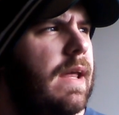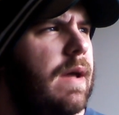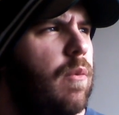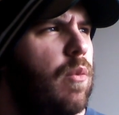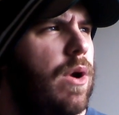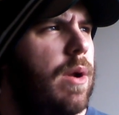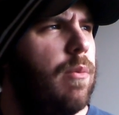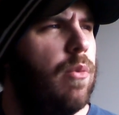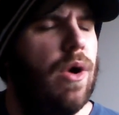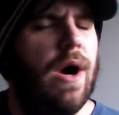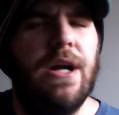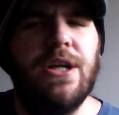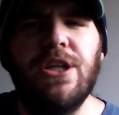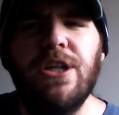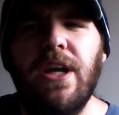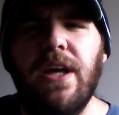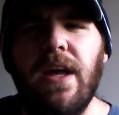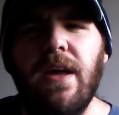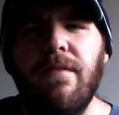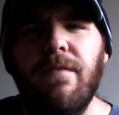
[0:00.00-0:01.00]
like when I'm
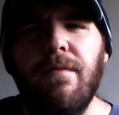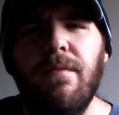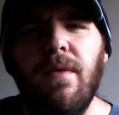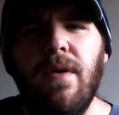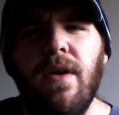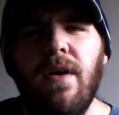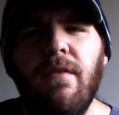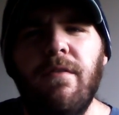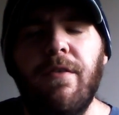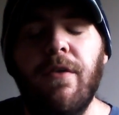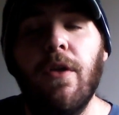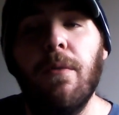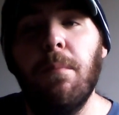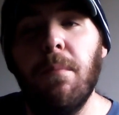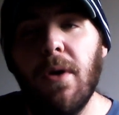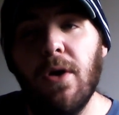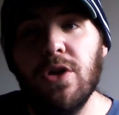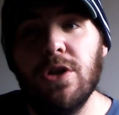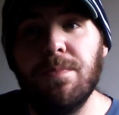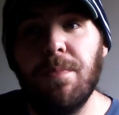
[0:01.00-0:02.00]
watching it, for the
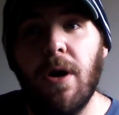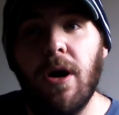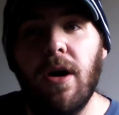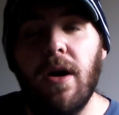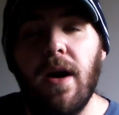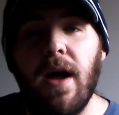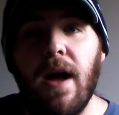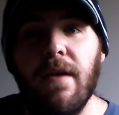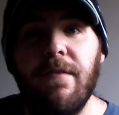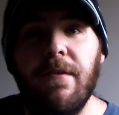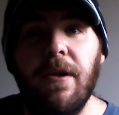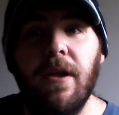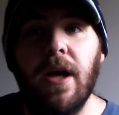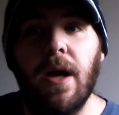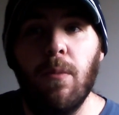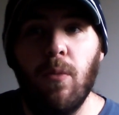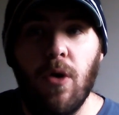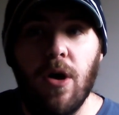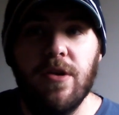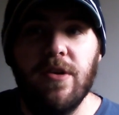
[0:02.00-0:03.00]
most part, I feel
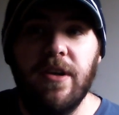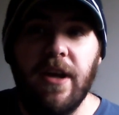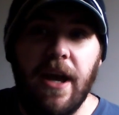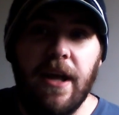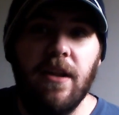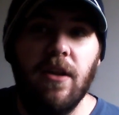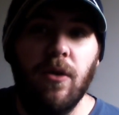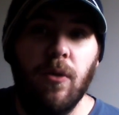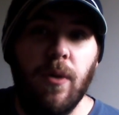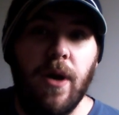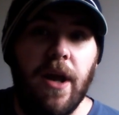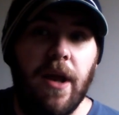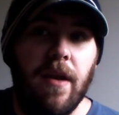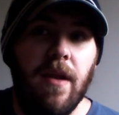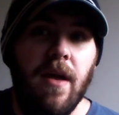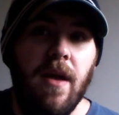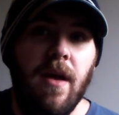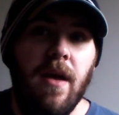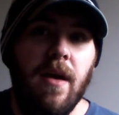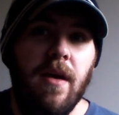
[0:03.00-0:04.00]
like I'm watching Ed and
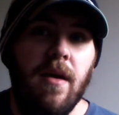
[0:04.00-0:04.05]
Lorraine.